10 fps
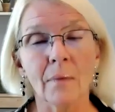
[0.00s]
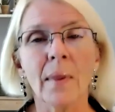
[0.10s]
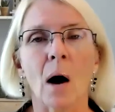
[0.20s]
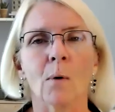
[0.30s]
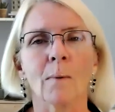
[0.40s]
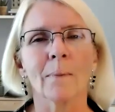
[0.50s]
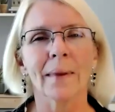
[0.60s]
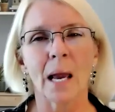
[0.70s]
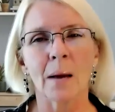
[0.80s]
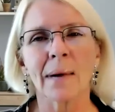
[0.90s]
No.
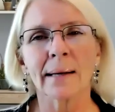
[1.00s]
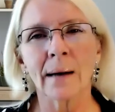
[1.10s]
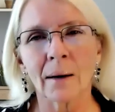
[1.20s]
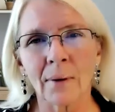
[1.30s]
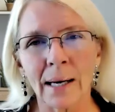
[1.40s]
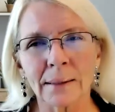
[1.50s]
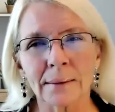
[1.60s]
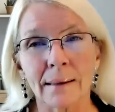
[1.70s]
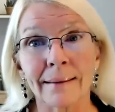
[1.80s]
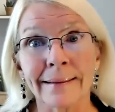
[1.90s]
Am I
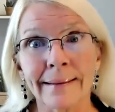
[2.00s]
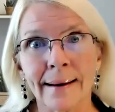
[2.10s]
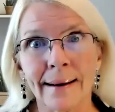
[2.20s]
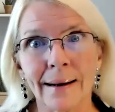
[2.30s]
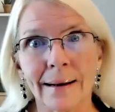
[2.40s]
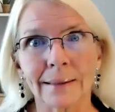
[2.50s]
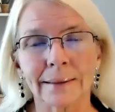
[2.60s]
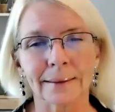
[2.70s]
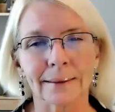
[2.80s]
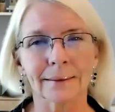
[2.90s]
direct?
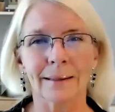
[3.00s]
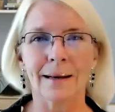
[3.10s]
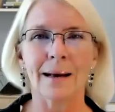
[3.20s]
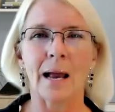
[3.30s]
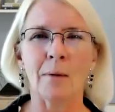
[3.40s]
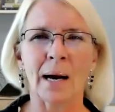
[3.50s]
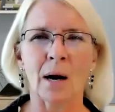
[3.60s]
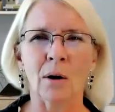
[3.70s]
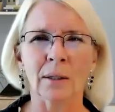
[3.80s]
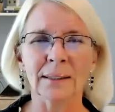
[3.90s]
Yes. Am
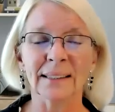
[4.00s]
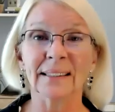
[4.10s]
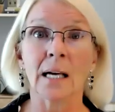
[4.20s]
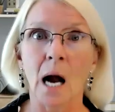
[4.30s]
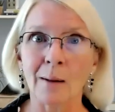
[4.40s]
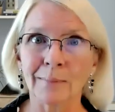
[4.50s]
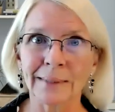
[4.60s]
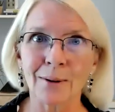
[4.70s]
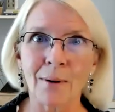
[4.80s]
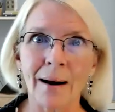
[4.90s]
I honest? I'm
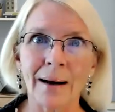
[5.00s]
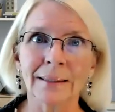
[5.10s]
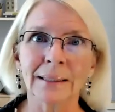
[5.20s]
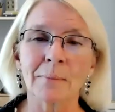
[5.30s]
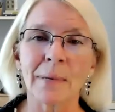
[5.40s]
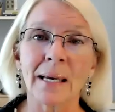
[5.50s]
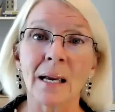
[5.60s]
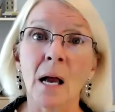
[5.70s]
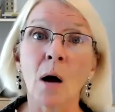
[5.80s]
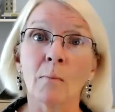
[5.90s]
trying to be.
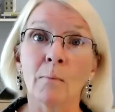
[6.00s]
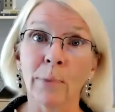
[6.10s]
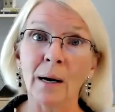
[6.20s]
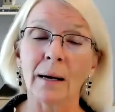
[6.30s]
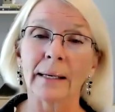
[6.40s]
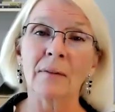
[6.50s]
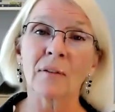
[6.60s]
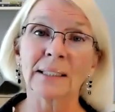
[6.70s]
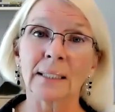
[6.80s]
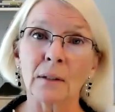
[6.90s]
But
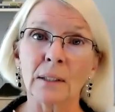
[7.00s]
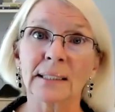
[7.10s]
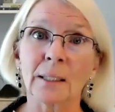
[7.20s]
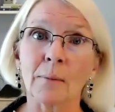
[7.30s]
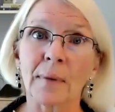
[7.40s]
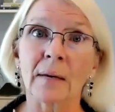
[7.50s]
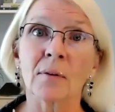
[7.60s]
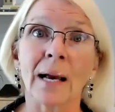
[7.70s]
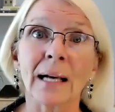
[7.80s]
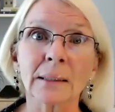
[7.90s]
if I tell you something,
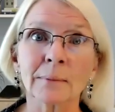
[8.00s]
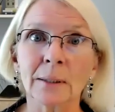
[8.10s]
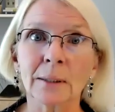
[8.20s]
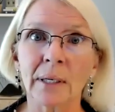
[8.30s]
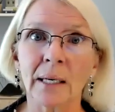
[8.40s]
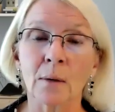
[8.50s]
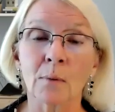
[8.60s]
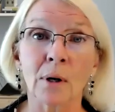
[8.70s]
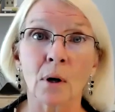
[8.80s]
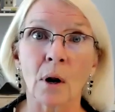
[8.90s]
if you ask me something and
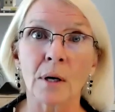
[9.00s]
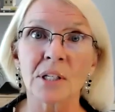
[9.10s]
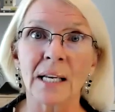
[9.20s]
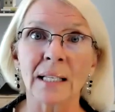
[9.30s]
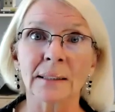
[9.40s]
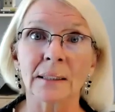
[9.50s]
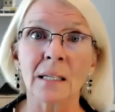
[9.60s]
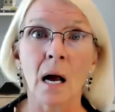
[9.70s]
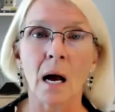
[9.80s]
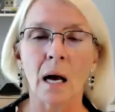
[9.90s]
you want an honest
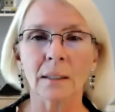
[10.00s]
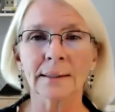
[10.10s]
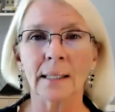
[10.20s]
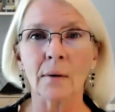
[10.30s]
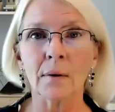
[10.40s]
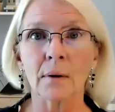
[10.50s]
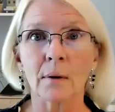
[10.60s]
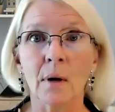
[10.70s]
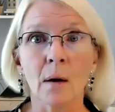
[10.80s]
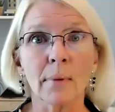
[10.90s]
answer, I'll tell
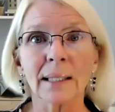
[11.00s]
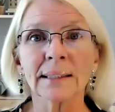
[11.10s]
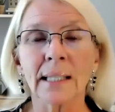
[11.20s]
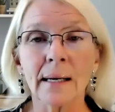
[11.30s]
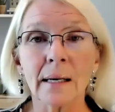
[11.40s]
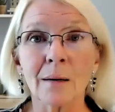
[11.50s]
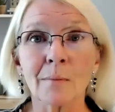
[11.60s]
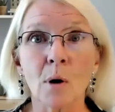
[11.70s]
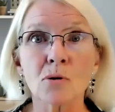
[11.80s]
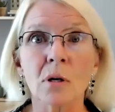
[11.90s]
you. But I say it in the
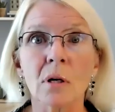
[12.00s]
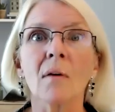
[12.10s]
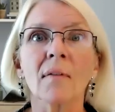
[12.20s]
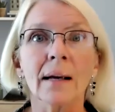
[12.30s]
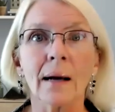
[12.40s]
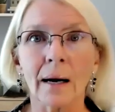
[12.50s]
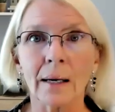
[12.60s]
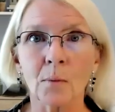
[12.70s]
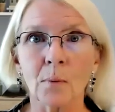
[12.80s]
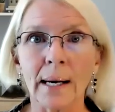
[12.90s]
most loving,
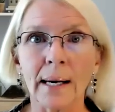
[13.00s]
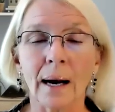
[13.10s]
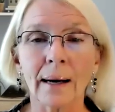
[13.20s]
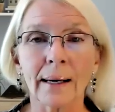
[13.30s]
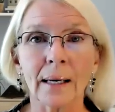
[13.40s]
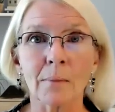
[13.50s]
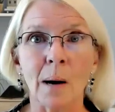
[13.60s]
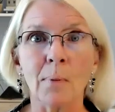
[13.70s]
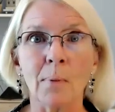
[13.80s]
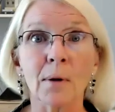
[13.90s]
kind way I can come
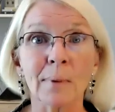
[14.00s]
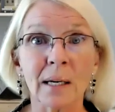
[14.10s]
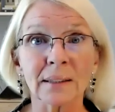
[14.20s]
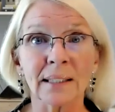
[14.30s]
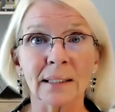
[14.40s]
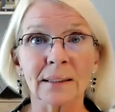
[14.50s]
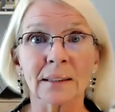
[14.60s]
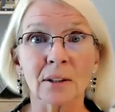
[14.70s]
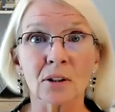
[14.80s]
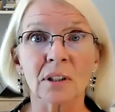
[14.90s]
up with, because that
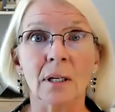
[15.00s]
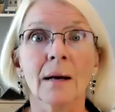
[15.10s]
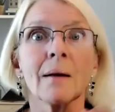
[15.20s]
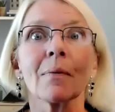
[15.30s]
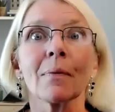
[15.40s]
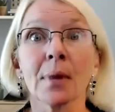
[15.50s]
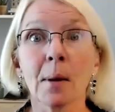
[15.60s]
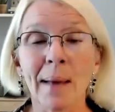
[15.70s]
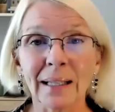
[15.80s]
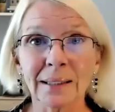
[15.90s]
is just the
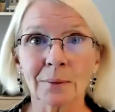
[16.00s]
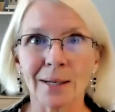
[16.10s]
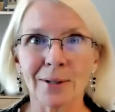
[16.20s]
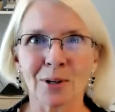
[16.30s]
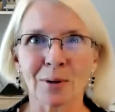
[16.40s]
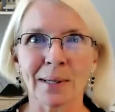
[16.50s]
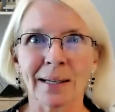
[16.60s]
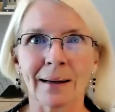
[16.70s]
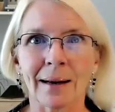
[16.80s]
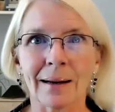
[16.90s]
best way to
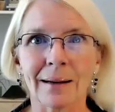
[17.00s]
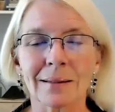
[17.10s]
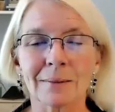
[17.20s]
communicate.